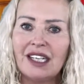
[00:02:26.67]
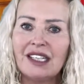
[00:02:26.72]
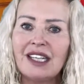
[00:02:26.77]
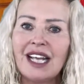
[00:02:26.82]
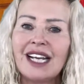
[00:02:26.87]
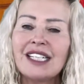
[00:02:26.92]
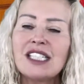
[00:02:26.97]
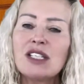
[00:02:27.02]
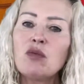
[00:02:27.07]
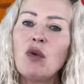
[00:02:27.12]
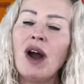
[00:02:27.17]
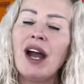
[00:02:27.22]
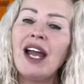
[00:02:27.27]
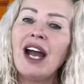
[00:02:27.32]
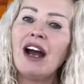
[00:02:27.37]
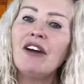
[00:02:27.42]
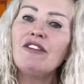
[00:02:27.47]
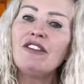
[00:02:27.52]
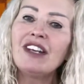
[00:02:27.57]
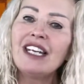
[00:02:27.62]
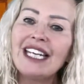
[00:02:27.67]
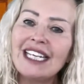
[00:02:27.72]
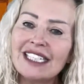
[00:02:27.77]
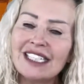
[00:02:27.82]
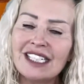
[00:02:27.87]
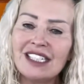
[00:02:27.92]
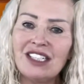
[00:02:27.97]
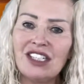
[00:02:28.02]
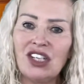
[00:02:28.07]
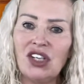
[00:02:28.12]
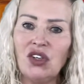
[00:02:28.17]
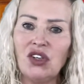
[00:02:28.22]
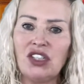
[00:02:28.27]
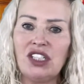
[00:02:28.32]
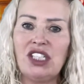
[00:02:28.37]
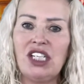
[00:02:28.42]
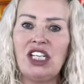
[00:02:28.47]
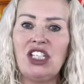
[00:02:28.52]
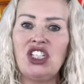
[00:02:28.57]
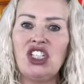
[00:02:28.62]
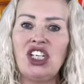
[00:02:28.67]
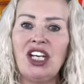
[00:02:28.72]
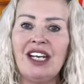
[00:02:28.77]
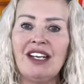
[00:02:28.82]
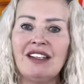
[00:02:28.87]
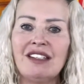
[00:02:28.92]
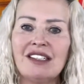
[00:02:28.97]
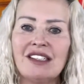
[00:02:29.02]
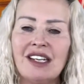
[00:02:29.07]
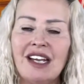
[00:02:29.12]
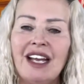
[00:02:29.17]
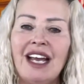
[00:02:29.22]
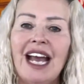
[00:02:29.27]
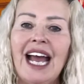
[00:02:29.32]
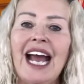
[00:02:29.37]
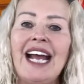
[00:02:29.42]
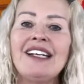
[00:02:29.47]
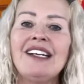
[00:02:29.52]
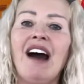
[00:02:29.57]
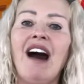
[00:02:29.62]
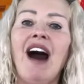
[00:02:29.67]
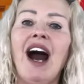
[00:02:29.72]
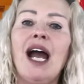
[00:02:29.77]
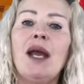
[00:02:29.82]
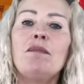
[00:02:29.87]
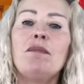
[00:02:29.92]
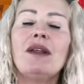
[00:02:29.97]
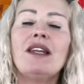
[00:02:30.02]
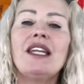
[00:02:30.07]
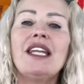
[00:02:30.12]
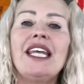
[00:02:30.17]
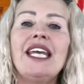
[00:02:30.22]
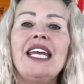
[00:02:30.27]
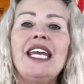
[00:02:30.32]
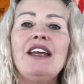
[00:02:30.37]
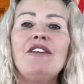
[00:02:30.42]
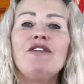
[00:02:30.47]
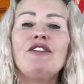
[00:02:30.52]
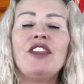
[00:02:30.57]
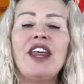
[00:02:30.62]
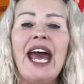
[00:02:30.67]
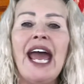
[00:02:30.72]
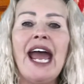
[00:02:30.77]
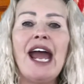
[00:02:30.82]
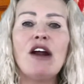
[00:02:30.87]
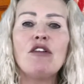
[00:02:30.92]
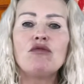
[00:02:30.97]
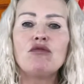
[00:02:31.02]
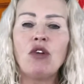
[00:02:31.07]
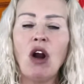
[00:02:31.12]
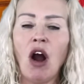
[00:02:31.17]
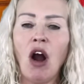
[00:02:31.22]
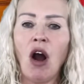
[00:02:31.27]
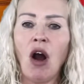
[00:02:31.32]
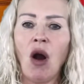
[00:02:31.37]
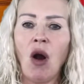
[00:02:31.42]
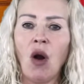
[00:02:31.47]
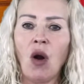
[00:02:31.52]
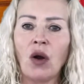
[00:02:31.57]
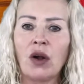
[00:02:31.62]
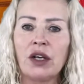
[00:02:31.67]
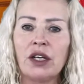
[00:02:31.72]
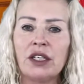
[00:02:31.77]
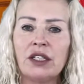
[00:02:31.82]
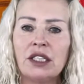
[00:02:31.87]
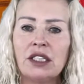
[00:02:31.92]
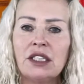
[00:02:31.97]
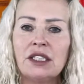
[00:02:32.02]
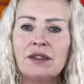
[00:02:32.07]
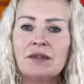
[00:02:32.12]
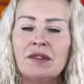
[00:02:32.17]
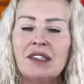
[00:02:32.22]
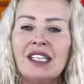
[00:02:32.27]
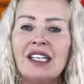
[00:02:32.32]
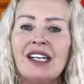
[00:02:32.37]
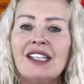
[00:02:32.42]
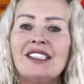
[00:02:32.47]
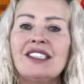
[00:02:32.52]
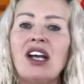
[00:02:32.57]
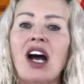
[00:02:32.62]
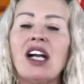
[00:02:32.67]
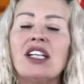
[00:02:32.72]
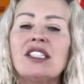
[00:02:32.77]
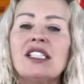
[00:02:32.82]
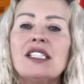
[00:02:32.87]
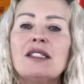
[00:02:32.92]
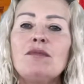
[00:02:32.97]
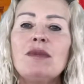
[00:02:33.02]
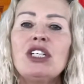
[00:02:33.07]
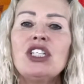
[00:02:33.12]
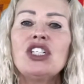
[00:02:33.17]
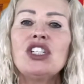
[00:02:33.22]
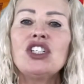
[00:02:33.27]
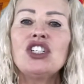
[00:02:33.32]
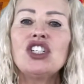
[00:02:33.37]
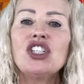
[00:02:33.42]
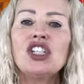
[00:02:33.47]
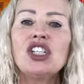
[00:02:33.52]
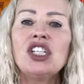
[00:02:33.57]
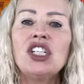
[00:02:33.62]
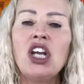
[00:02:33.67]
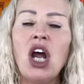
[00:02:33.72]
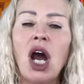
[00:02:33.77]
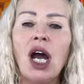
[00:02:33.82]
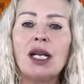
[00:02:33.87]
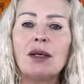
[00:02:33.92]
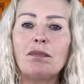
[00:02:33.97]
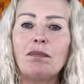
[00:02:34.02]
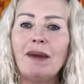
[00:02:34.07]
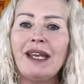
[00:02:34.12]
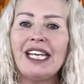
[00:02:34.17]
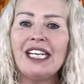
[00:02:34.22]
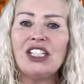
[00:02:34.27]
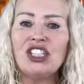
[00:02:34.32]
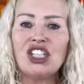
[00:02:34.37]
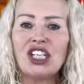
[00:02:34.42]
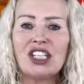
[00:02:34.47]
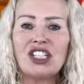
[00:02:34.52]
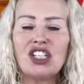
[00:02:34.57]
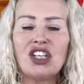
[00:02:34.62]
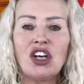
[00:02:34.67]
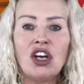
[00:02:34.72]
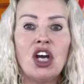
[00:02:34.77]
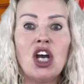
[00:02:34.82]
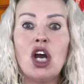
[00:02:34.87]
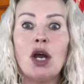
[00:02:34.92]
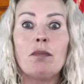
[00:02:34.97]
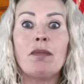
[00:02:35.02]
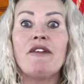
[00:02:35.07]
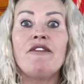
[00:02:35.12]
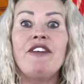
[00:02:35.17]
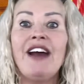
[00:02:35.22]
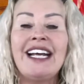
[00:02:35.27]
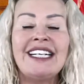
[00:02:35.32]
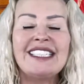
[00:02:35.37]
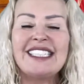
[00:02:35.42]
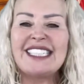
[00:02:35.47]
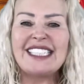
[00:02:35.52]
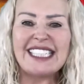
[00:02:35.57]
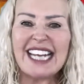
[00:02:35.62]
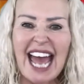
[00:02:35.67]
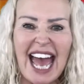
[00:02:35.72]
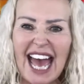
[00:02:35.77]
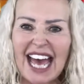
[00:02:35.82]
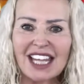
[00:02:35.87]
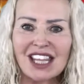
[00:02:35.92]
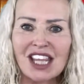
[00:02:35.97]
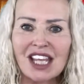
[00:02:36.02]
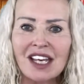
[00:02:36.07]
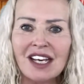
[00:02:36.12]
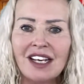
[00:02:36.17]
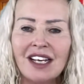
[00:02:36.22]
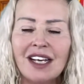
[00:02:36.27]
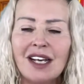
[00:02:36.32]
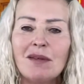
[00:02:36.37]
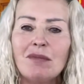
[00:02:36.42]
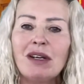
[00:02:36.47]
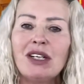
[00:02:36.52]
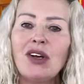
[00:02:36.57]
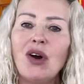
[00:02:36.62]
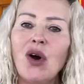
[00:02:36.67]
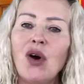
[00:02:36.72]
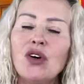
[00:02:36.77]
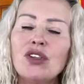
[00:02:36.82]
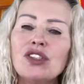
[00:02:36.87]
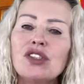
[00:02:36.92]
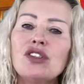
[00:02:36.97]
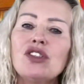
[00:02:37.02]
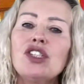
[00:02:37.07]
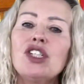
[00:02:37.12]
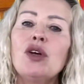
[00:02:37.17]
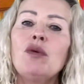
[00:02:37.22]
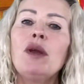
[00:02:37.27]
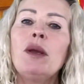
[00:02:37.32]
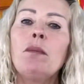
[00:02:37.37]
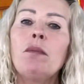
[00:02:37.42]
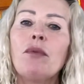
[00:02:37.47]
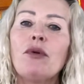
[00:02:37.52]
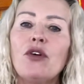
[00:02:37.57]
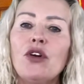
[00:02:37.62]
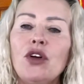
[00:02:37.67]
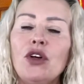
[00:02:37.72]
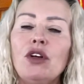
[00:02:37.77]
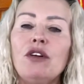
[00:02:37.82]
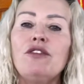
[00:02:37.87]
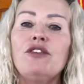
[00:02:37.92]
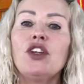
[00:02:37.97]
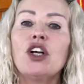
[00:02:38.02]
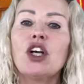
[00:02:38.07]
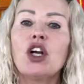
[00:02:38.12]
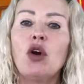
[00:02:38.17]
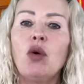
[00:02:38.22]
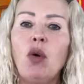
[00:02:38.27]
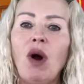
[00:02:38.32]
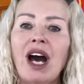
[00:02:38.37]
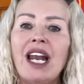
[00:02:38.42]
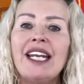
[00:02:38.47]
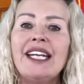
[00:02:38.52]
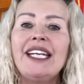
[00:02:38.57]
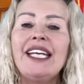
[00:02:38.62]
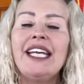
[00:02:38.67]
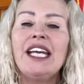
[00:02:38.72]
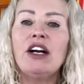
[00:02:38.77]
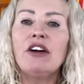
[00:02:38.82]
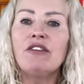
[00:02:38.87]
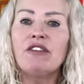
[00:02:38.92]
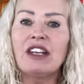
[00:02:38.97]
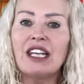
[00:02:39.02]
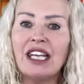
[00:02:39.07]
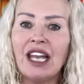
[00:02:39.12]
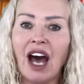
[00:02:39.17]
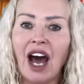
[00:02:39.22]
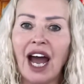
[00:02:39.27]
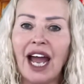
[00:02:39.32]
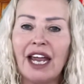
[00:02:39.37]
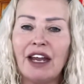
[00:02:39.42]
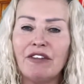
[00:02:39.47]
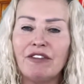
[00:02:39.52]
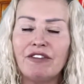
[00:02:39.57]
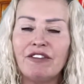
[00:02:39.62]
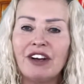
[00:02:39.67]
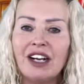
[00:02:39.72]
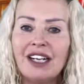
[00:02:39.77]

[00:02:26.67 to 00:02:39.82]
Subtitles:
That's why I've listened to your teachings, and I believe they're wrong. A doctor's mission should not be just to prevent death, but also to improve the quality of life.